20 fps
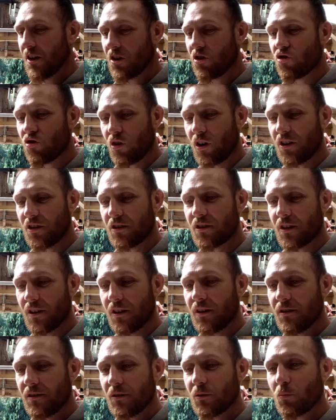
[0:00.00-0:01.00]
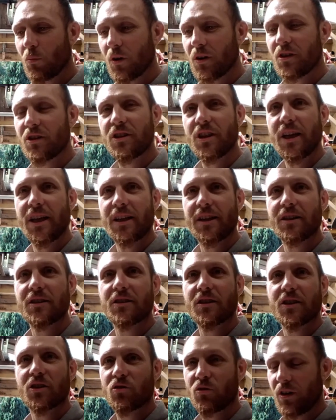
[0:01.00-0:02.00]
trust that what he's saying
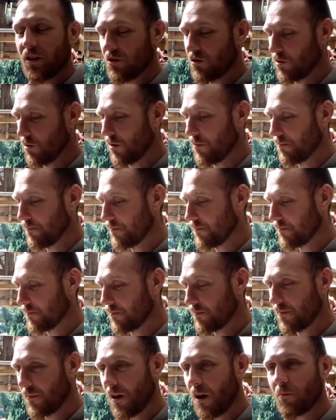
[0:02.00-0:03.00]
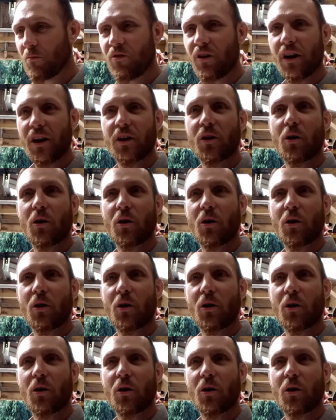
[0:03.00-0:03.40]
is right. So I'm fairly